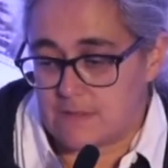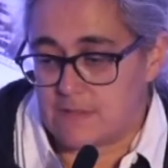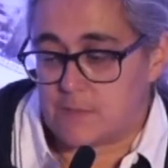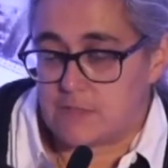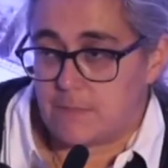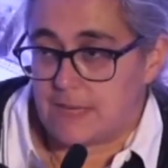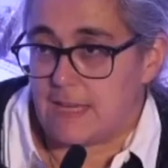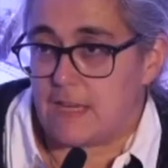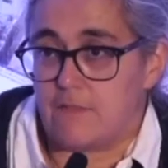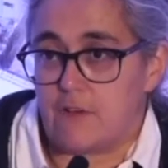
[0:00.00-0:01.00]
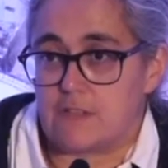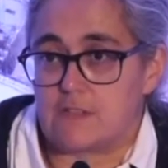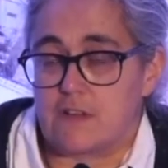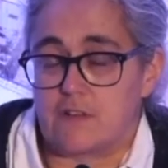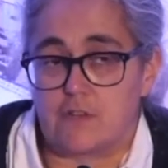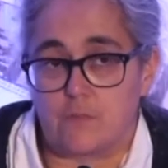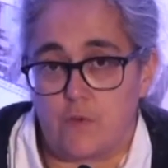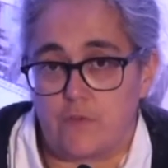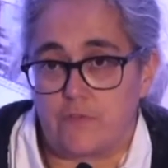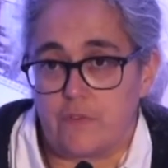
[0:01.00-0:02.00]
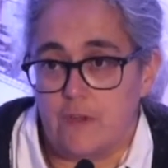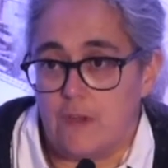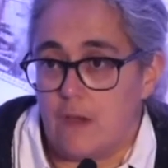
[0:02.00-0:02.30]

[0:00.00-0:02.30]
this was the beginning of our discussion, was